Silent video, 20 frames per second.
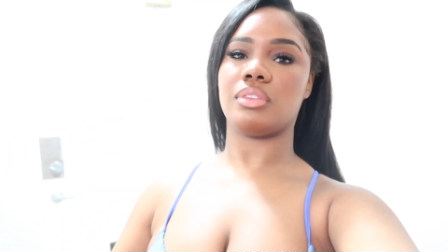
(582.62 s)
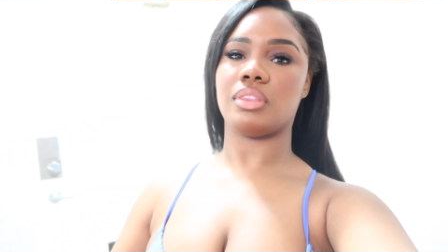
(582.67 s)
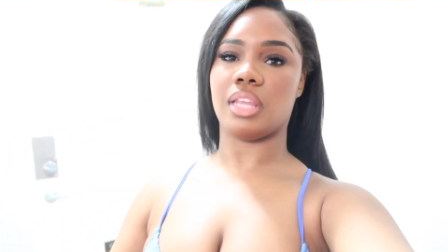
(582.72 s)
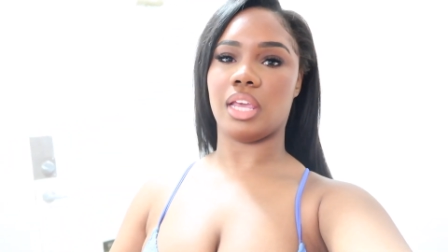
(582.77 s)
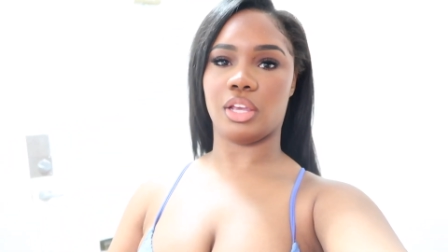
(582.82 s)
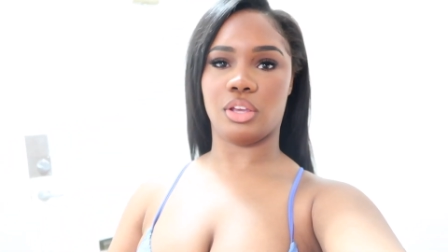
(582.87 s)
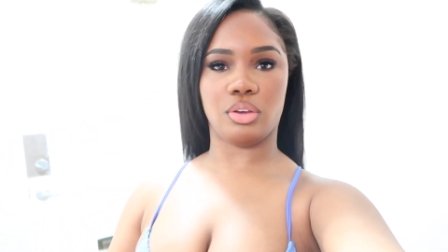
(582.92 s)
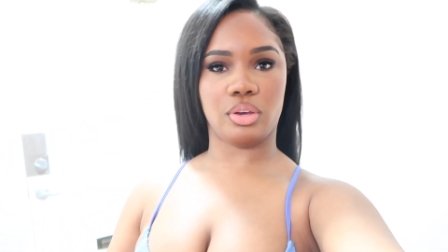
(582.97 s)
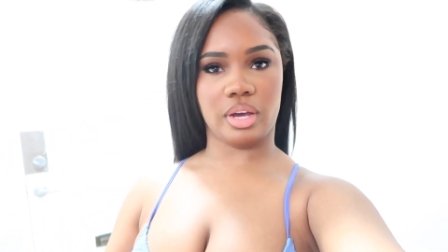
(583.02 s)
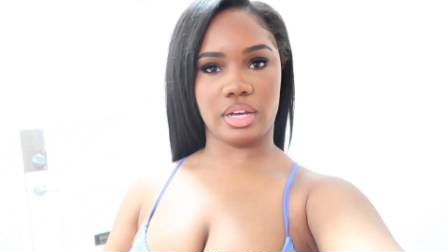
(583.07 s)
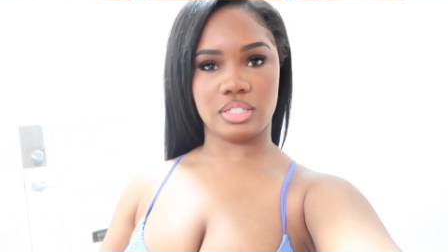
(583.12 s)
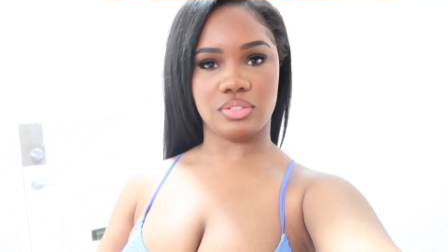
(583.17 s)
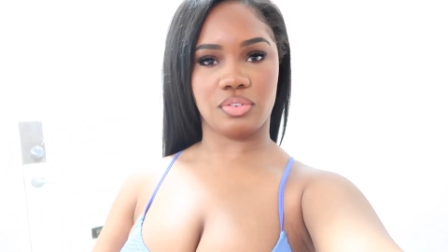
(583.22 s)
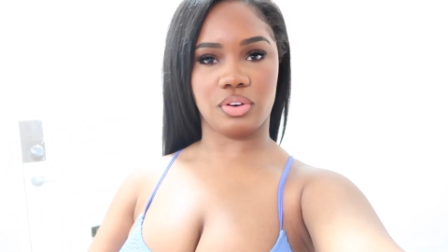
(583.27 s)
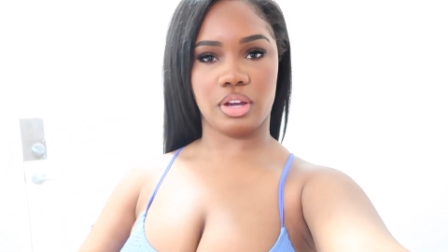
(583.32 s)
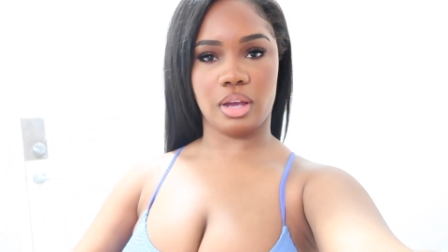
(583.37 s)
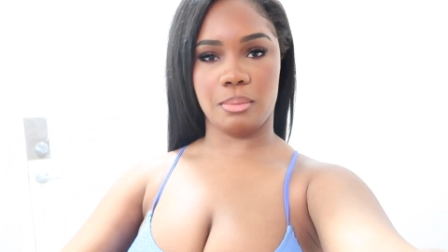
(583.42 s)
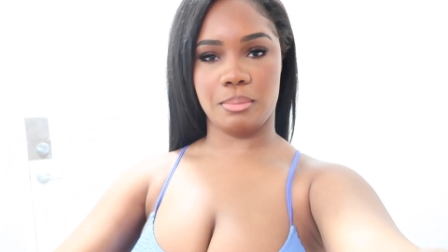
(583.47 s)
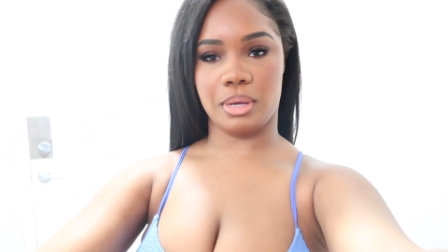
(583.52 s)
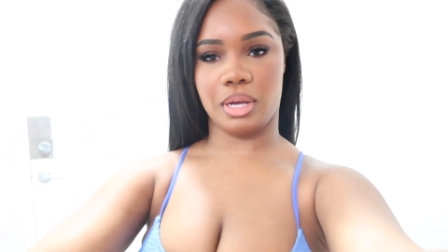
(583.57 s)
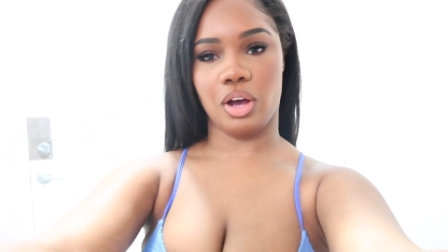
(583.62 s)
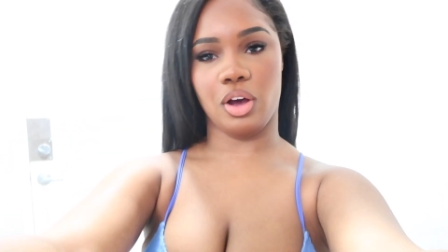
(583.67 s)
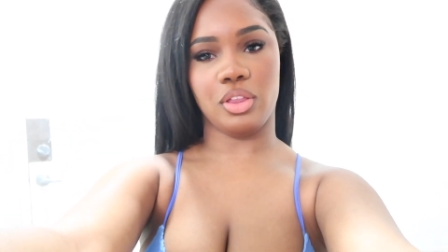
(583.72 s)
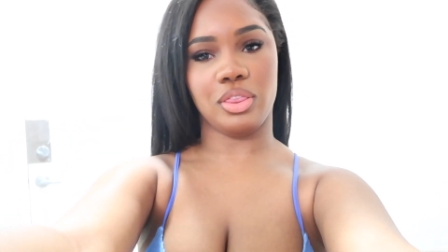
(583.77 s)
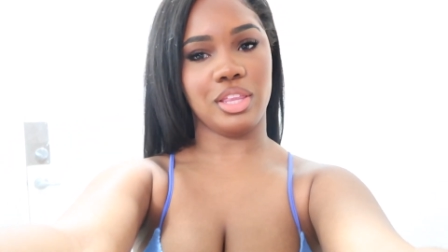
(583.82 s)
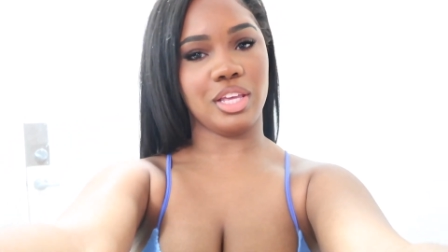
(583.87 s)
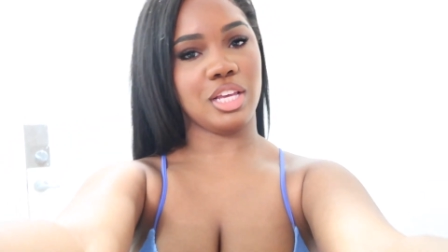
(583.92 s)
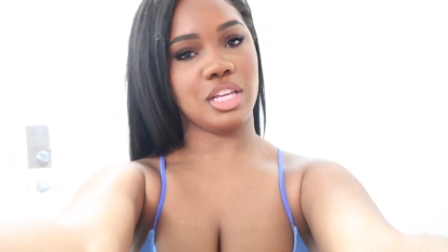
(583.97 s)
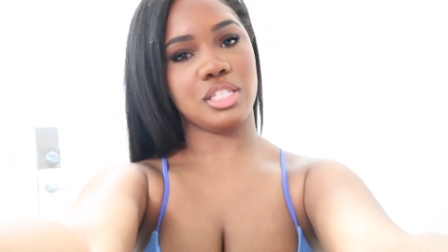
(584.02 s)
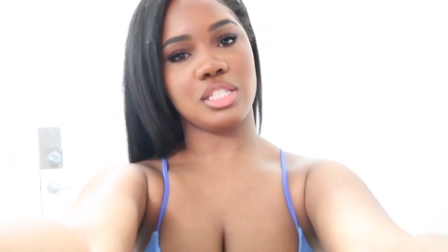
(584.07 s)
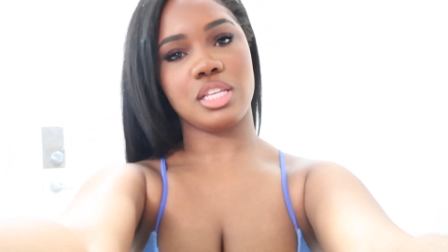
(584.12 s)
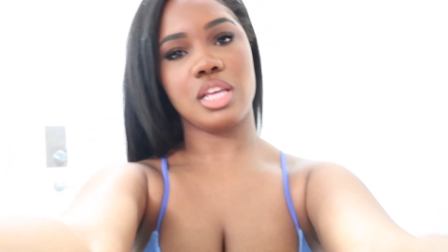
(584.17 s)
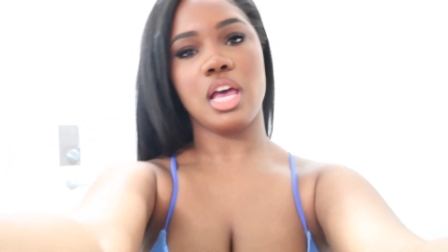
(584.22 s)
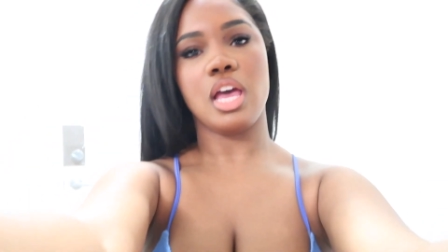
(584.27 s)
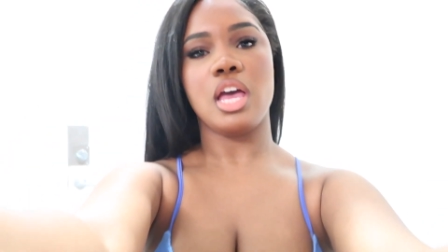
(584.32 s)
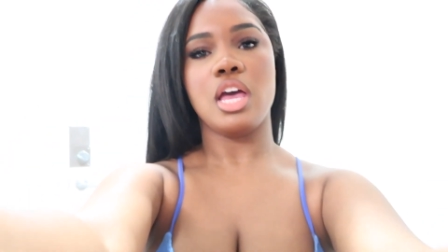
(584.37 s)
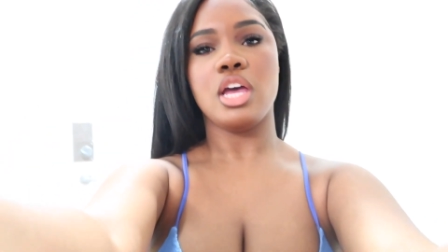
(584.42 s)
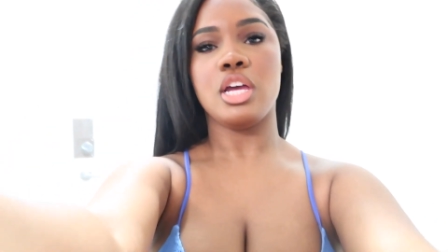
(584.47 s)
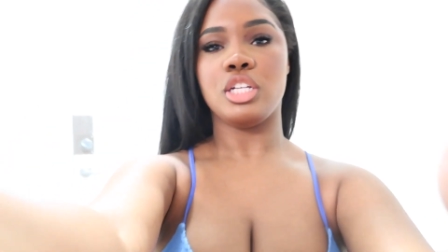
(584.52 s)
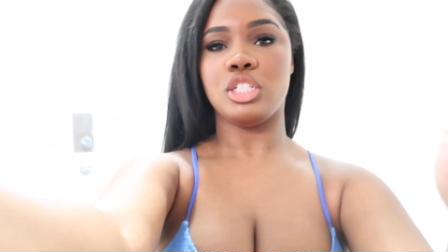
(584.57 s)
thank you guys for coming on this
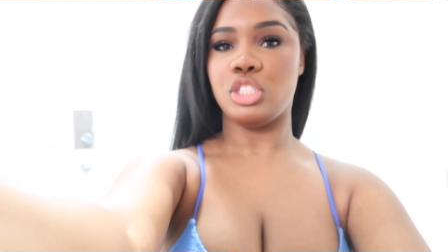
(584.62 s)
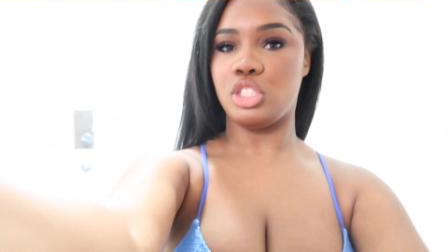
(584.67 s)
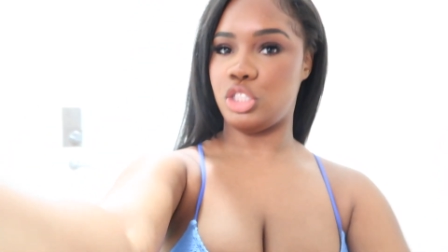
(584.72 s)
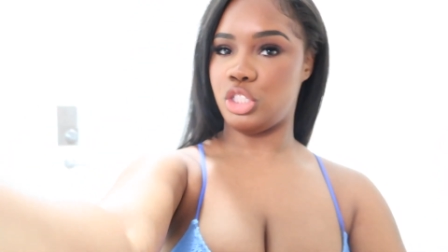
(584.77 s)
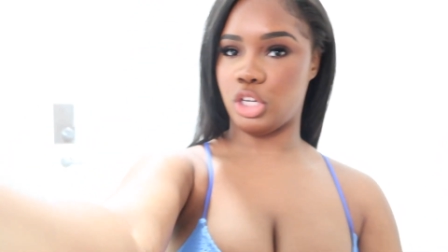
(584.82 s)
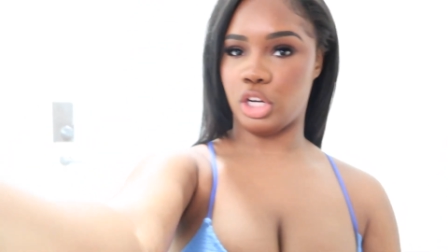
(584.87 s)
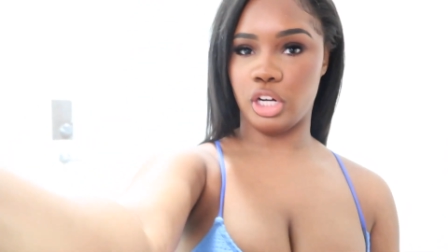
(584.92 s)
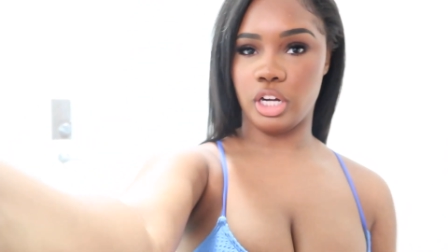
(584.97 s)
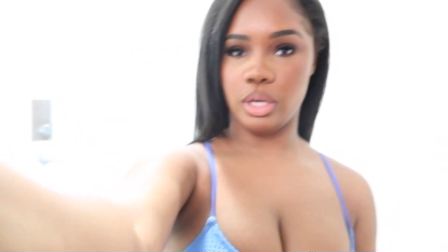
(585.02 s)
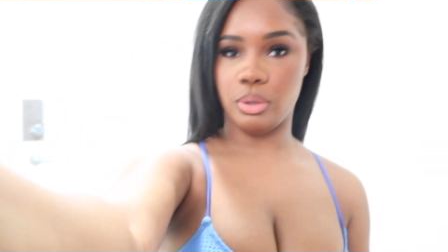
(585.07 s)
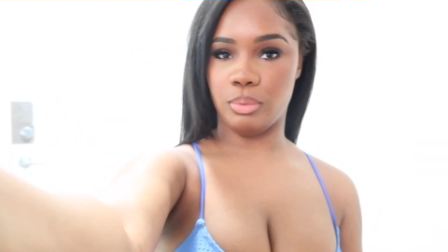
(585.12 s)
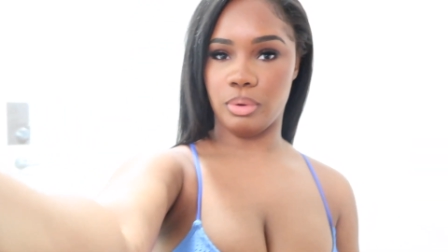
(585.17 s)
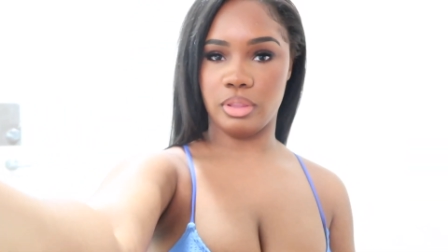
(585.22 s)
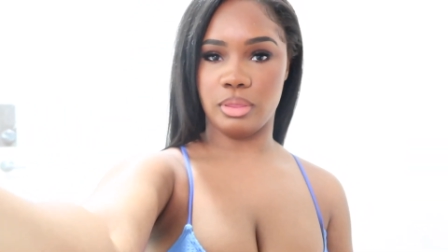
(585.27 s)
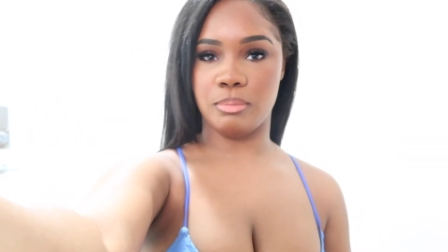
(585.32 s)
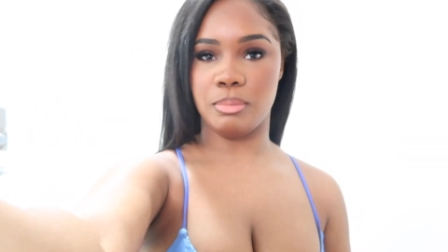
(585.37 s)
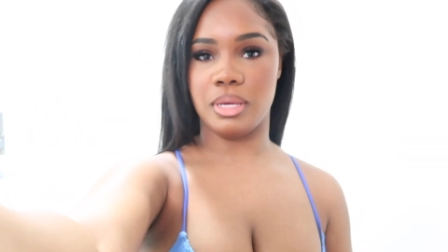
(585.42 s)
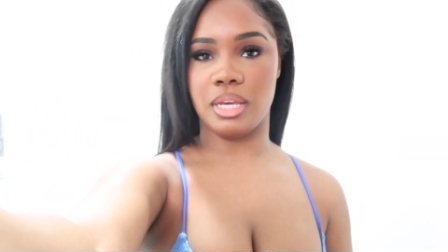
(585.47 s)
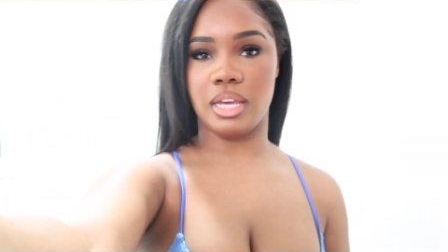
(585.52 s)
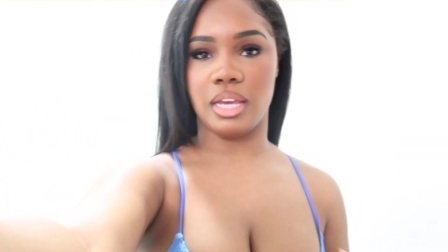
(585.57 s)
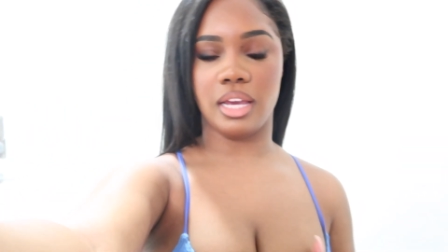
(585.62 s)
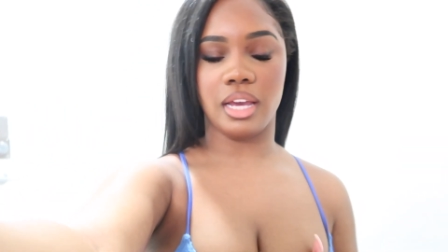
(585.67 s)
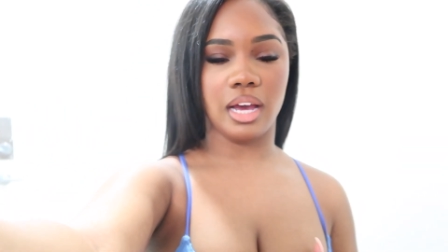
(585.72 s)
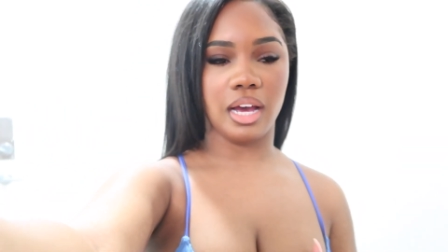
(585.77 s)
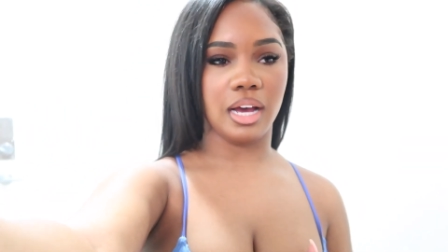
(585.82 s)
journey with me.